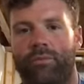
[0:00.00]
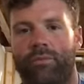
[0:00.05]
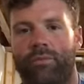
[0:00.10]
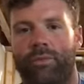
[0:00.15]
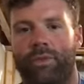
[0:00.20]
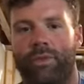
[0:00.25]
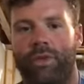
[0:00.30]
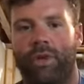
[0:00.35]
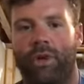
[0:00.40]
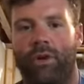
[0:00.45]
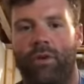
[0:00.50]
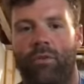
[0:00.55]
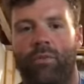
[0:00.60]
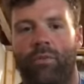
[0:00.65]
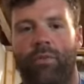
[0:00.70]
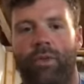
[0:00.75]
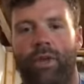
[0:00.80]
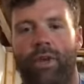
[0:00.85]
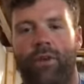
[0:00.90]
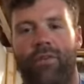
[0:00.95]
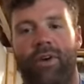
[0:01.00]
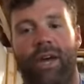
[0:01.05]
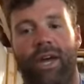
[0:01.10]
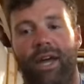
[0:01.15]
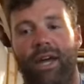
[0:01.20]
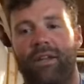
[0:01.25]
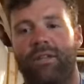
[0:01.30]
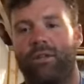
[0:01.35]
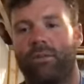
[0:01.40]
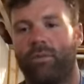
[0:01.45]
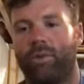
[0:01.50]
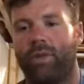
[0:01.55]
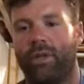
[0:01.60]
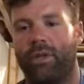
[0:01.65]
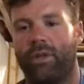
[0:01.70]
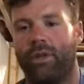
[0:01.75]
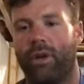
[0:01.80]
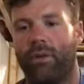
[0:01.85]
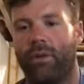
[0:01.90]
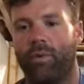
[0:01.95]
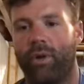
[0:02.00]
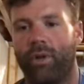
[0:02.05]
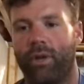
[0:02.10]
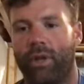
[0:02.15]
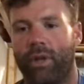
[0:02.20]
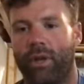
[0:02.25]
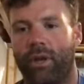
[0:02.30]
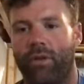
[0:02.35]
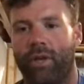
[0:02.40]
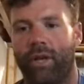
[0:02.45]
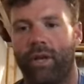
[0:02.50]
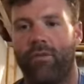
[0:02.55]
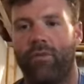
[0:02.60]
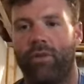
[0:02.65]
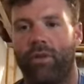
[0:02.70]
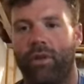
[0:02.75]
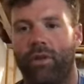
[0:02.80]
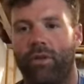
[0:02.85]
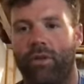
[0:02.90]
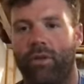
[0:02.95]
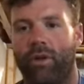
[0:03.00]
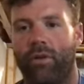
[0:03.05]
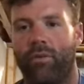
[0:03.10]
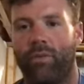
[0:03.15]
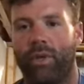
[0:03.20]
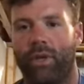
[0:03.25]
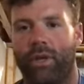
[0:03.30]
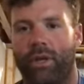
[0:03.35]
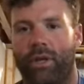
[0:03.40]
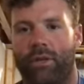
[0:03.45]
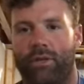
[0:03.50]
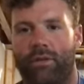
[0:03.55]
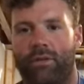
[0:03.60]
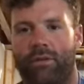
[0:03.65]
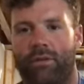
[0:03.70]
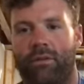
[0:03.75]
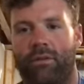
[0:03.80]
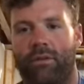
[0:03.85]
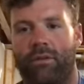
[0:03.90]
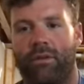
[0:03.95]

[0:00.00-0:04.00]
So if I had someone get to that point, then I would definitely do it, because